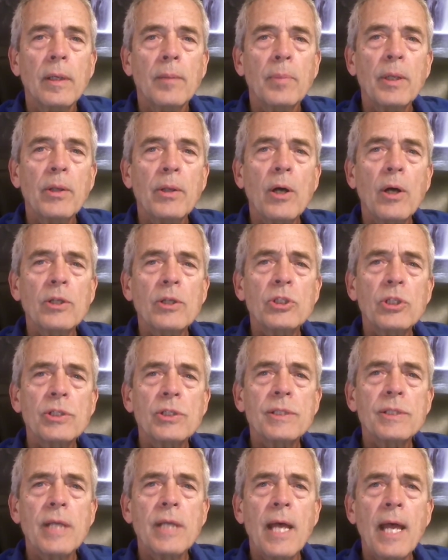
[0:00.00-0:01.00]
But not
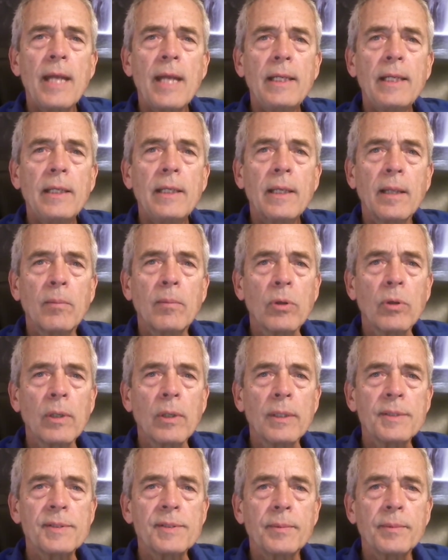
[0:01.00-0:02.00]
just any
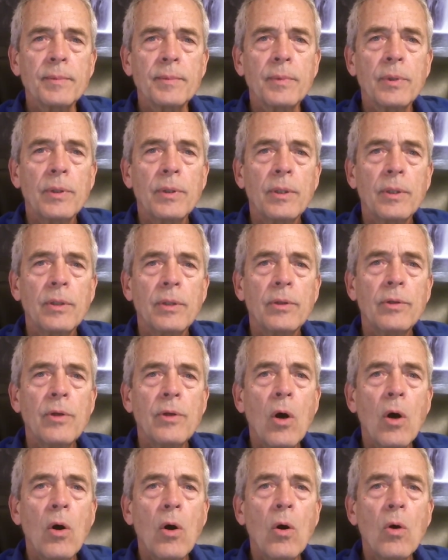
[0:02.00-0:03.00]
liberalism.
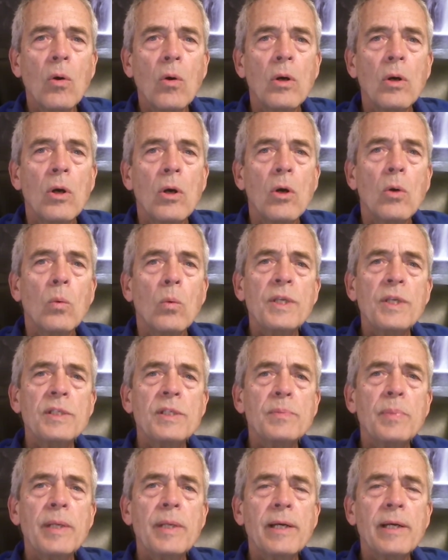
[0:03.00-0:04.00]
No, we
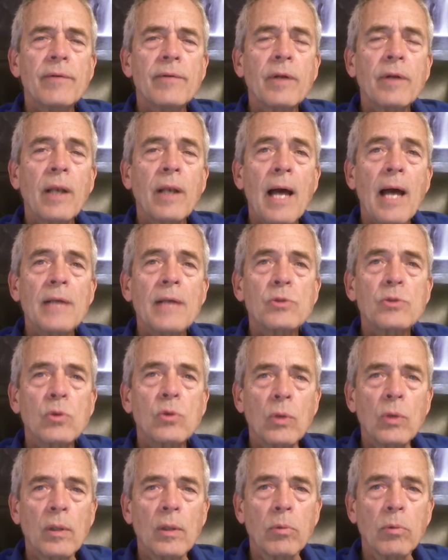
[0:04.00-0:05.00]
speak of
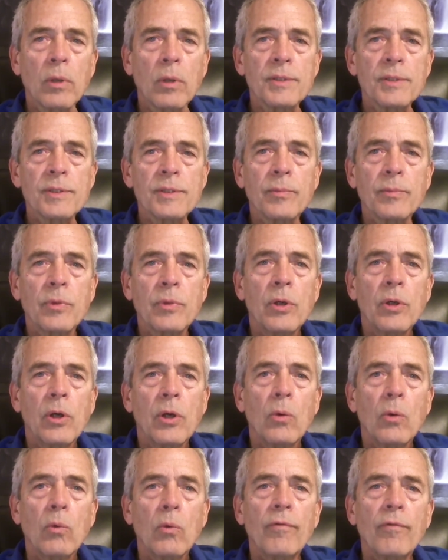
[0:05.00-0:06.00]
classical liberalism,
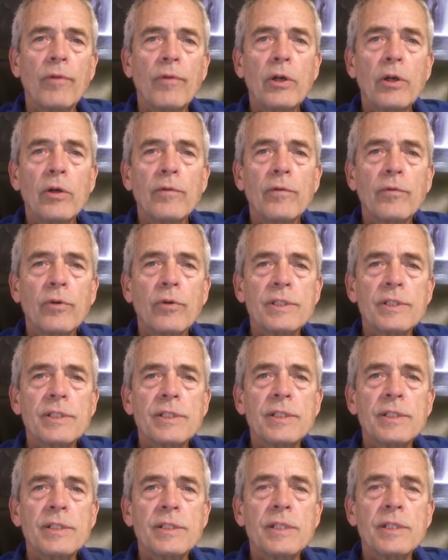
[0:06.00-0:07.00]
revered for its
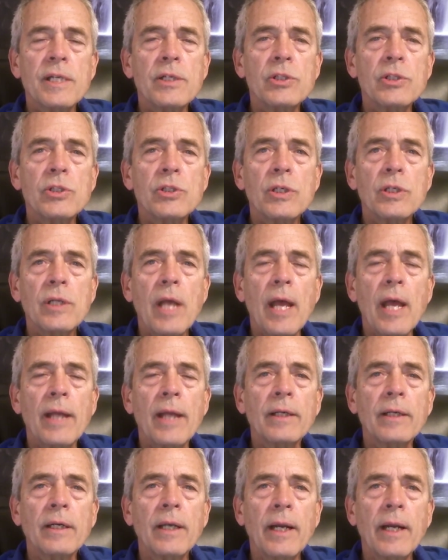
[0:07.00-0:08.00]
distinction
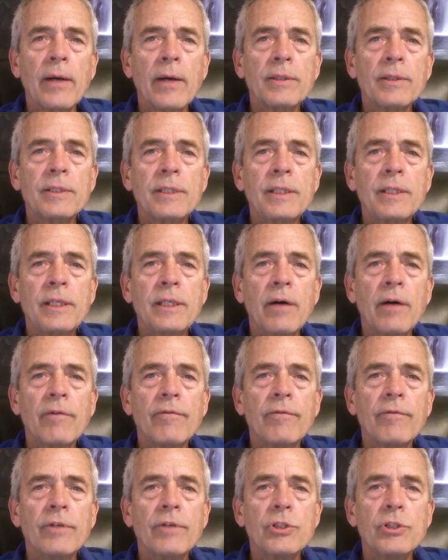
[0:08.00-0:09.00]
and clarity
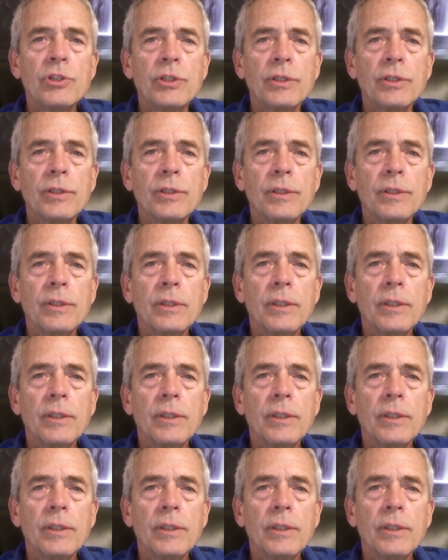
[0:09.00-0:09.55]
of vision.